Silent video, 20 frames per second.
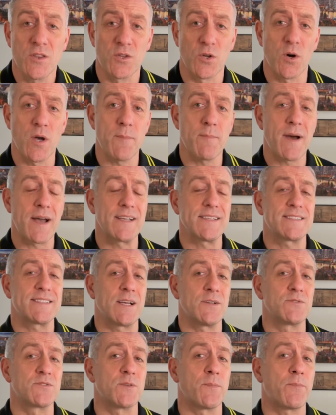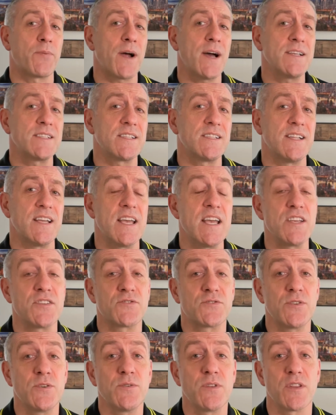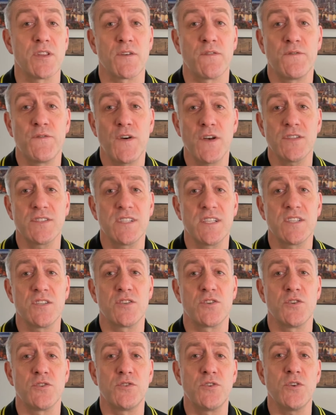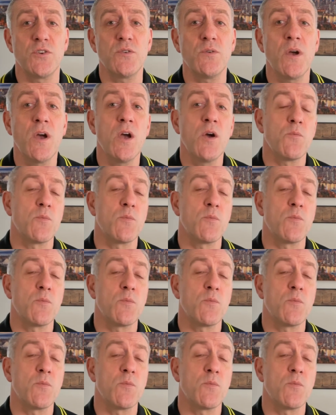Though it might sound surprising, it's true that the first thing you should do